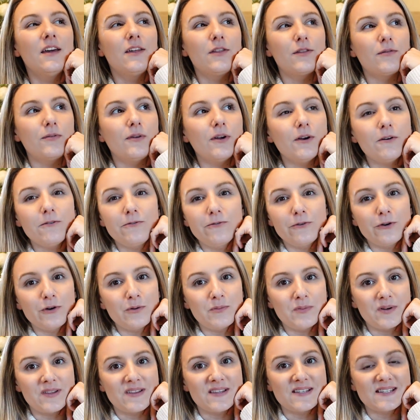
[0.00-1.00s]
3 or 4
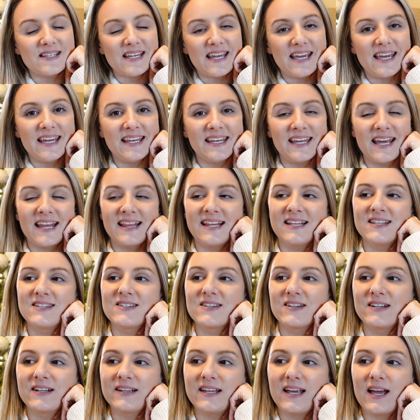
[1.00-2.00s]
months in, and then
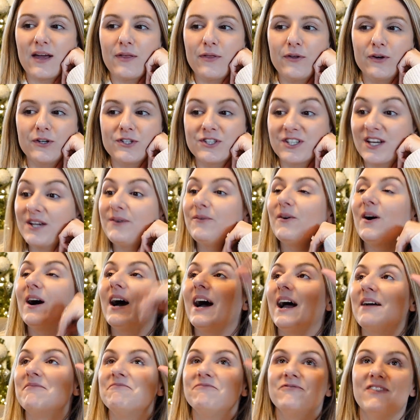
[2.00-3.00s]
suddenly I thought, you know
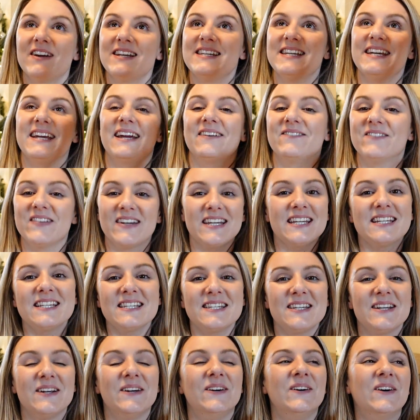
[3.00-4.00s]
what, I'm ready to
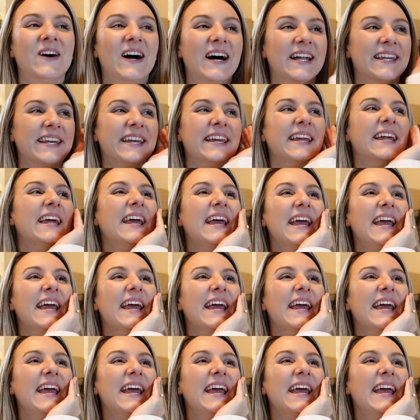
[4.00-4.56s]
do one.